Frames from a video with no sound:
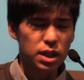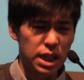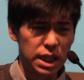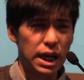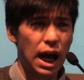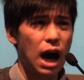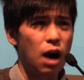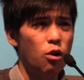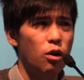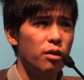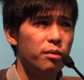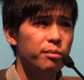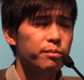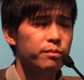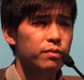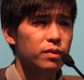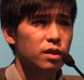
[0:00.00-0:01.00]
in
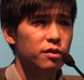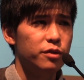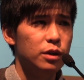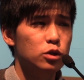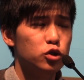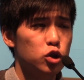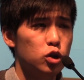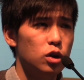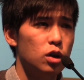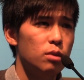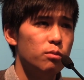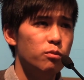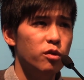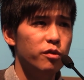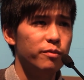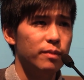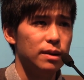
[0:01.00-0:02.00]
our
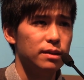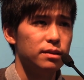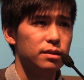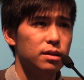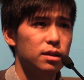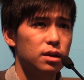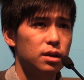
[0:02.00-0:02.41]
future movement